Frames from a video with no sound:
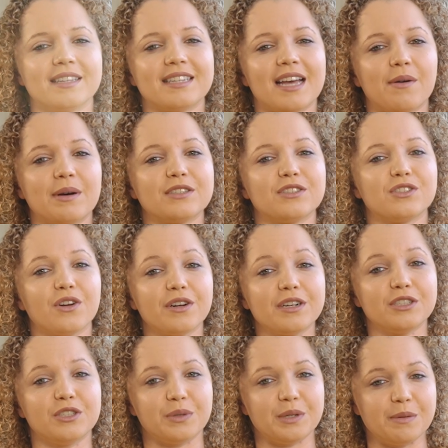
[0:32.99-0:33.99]
is how I
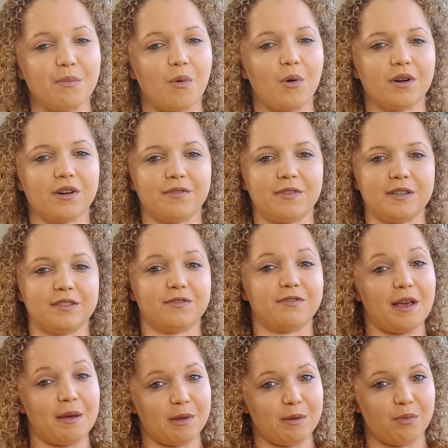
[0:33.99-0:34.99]
started doing more of his
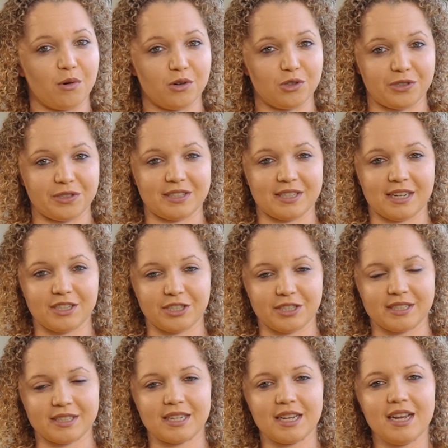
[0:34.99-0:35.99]
family portrait
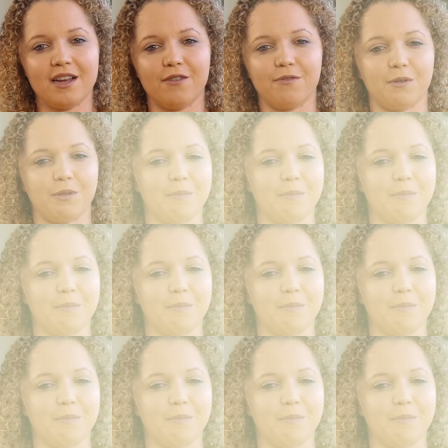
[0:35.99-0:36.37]
sessions. From